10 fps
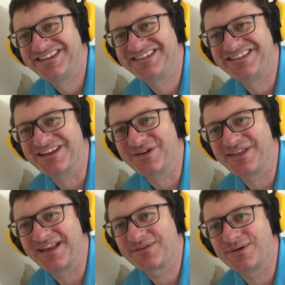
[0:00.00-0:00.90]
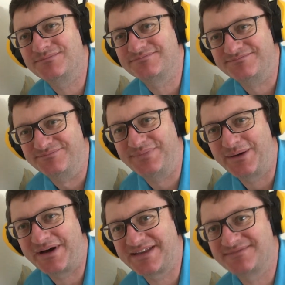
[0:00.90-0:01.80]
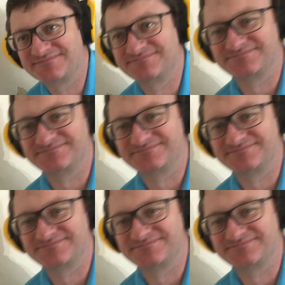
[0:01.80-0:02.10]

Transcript: See you on the next one. Bye bye.